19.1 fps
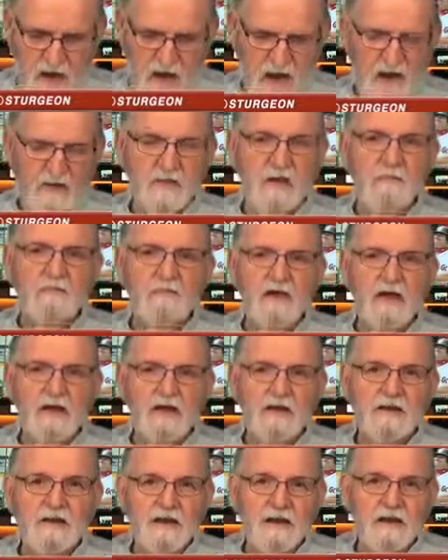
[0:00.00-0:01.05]
They're
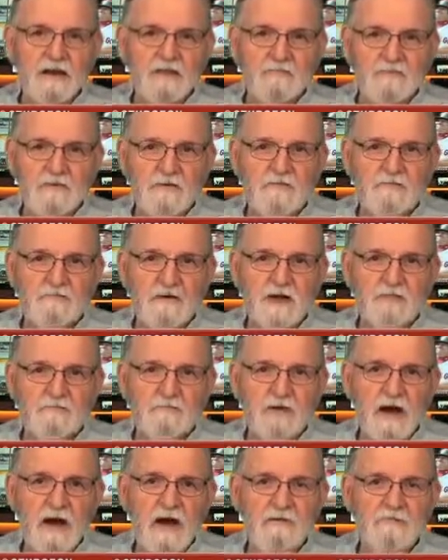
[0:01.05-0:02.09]
playing to get a first-round
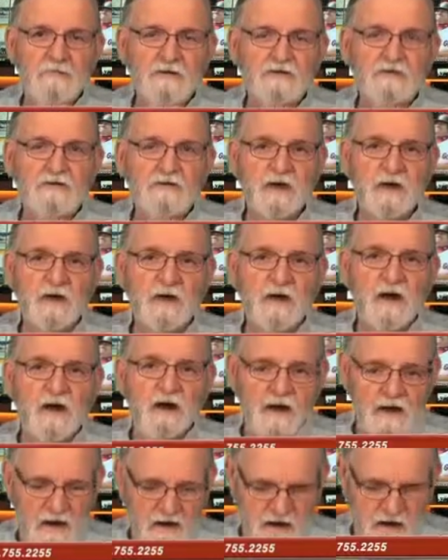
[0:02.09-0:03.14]
bye, which
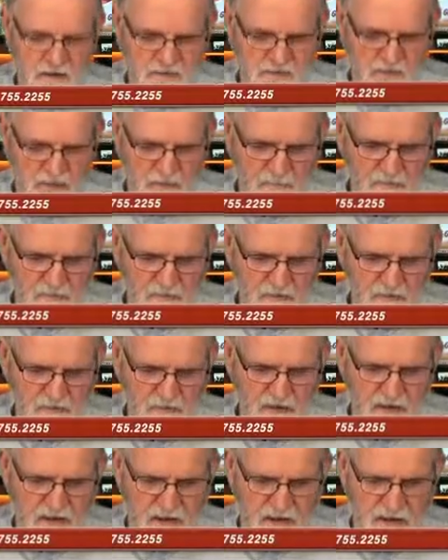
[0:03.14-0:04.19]
is number
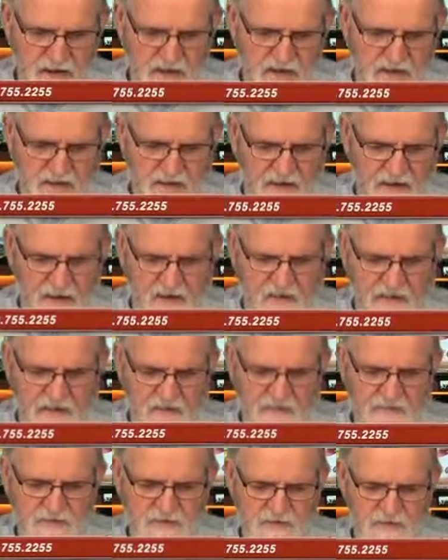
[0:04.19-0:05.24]
3. And
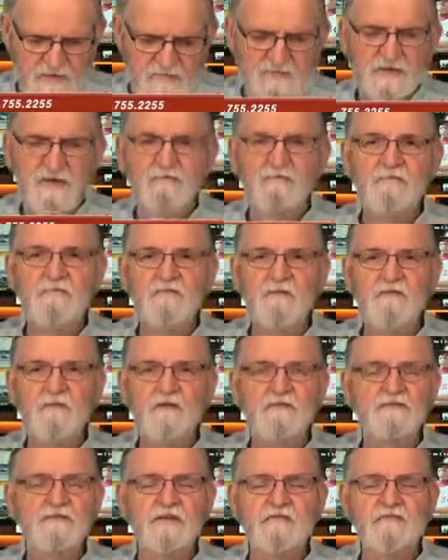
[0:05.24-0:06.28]
those
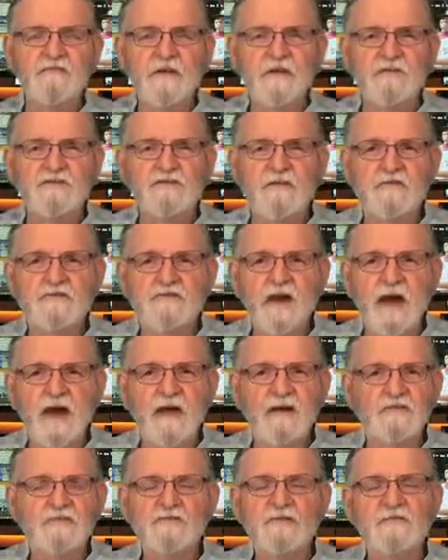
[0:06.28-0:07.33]
divisional
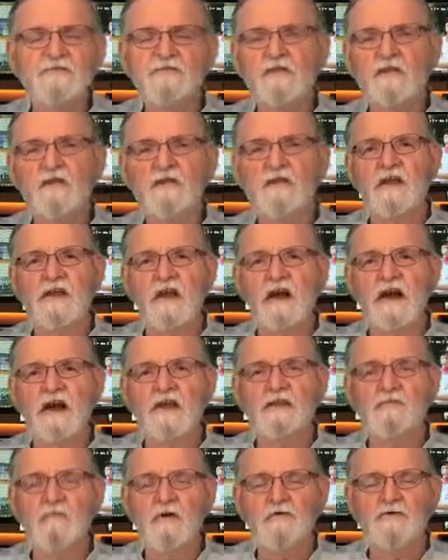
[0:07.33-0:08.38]
titles are still on the line
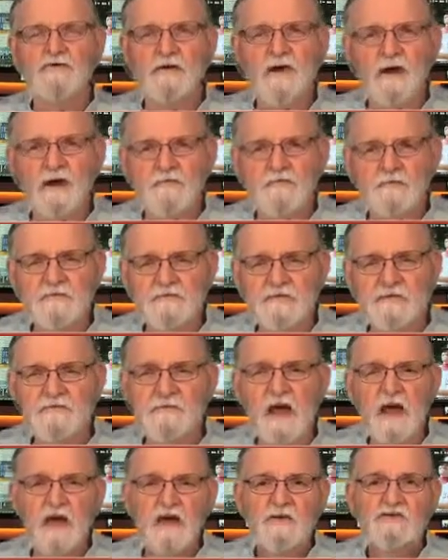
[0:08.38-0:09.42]
in most conferences.
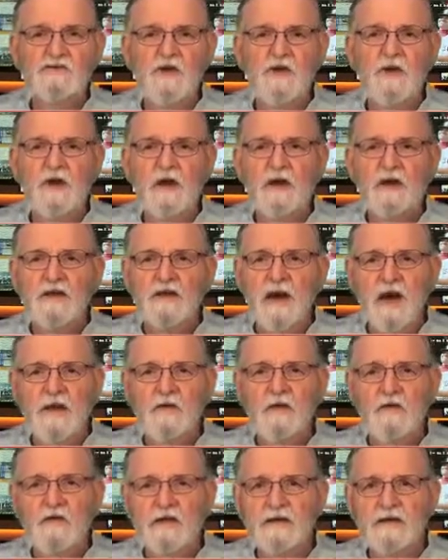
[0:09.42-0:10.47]
So not
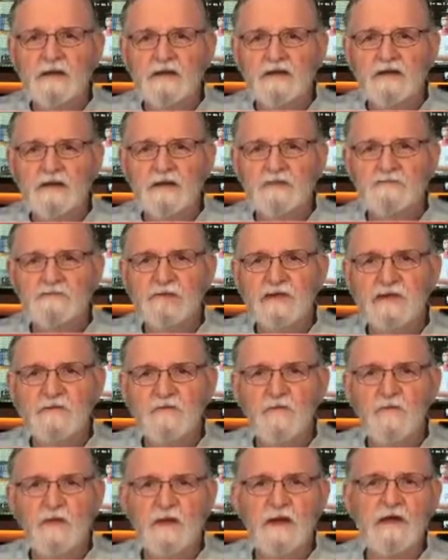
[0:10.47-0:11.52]
only do teams need
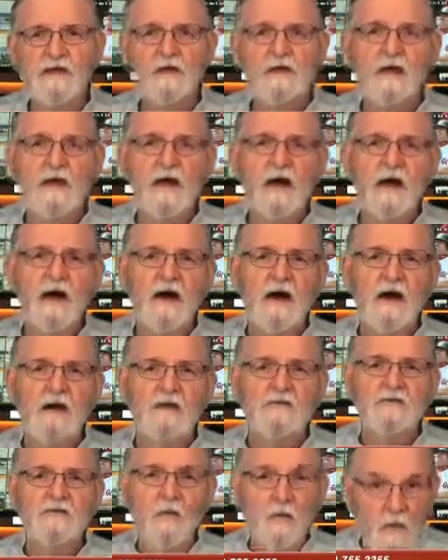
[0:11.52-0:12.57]
to win,
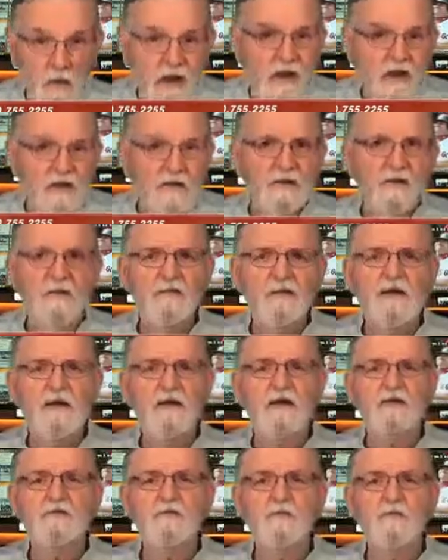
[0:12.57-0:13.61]
they
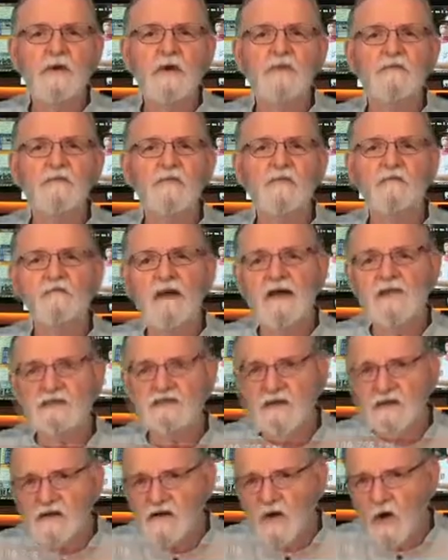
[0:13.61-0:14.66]
need to win to advance
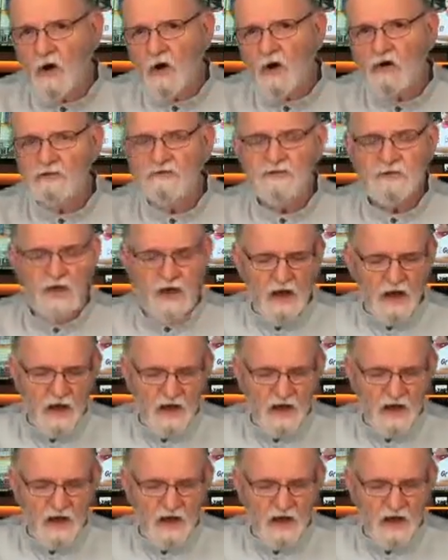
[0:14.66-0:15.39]
their cause